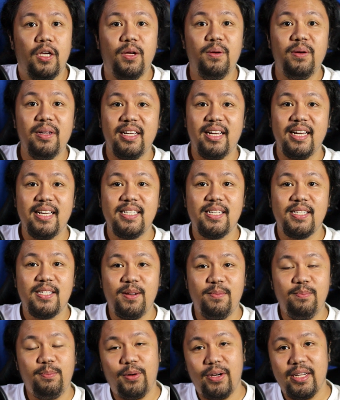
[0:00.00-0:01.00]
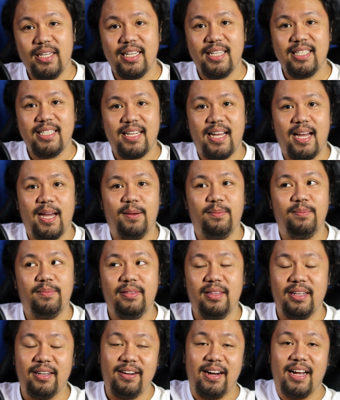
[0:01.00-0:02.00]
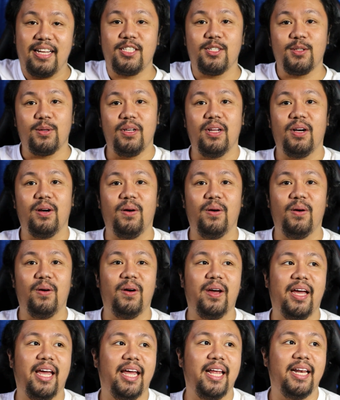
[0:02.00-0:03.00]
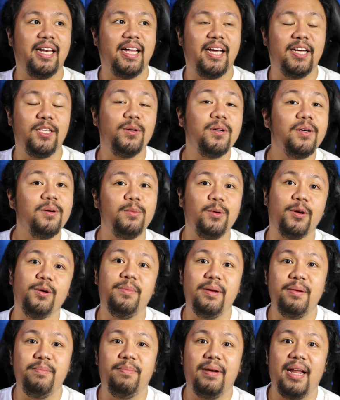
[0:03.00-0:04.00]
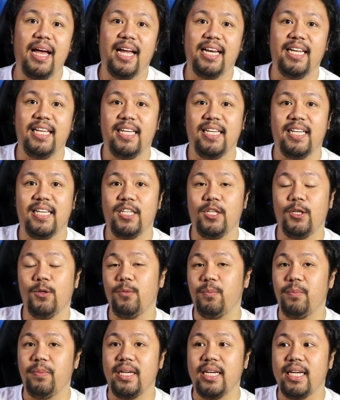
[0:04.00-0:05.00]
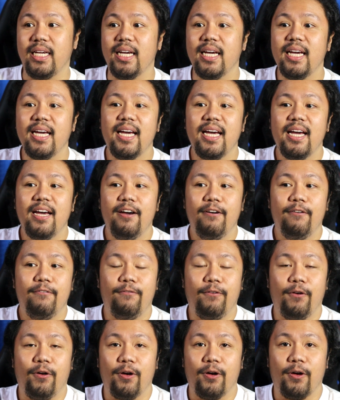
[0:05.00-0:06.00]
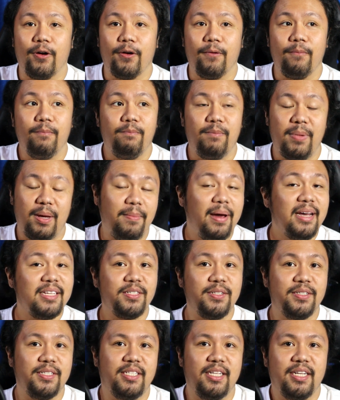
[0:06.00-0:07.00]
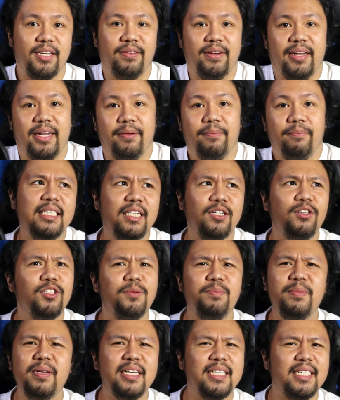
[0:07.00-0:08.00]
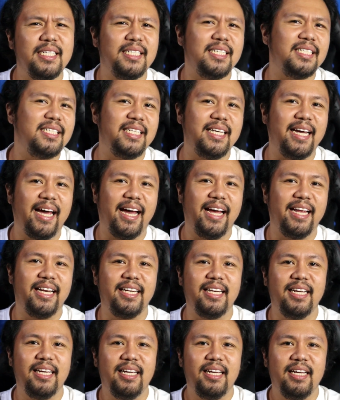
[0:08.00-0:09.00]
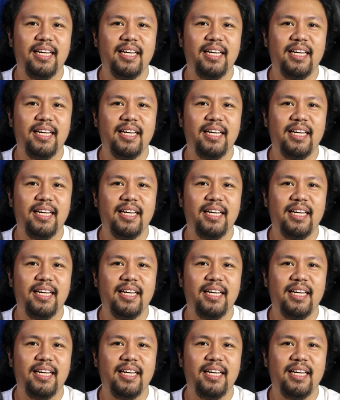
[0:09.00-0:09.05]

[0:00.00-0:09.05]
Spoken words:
You know what, guys, at some point in time, nag-grad school ako and I took up urban planning in UP for my master's degree. Hindi ko siya pinagsisisihan,